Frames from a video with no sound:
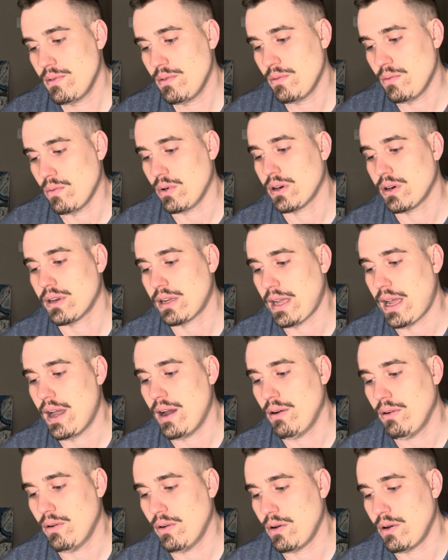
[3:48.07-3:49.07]
work
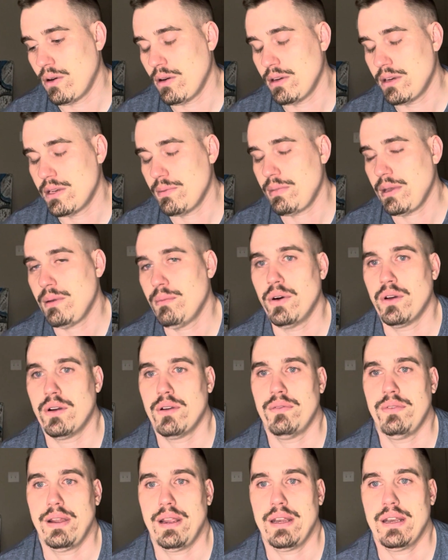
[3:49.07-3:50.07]
out or to be
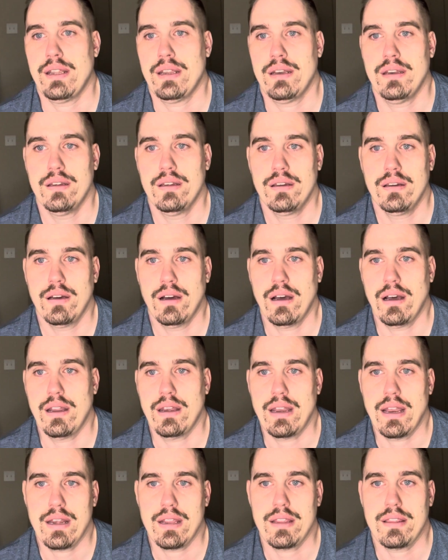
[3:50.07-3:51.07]
motivated
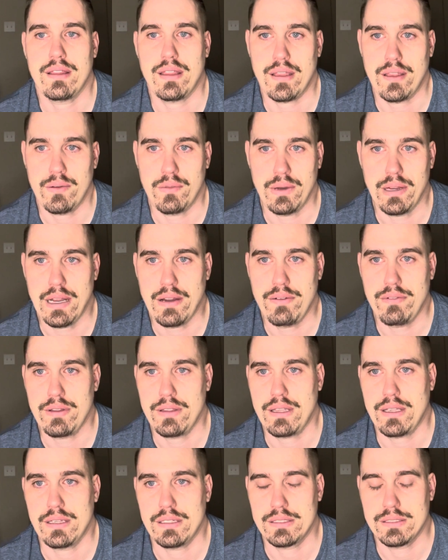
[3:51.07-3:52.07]
on anything when
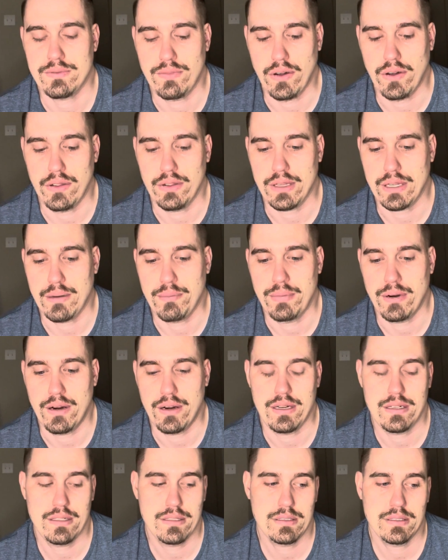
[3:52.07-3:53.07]
everything's falling
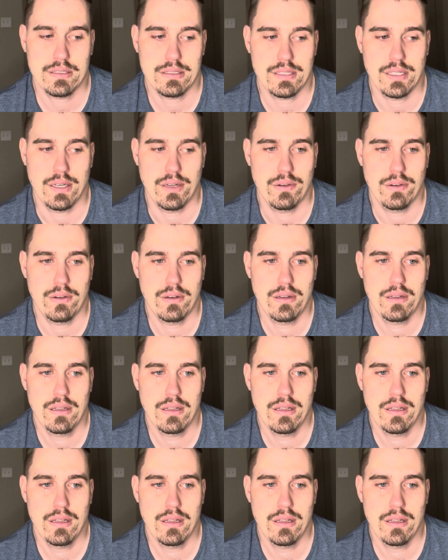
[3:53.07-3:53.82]
apart. So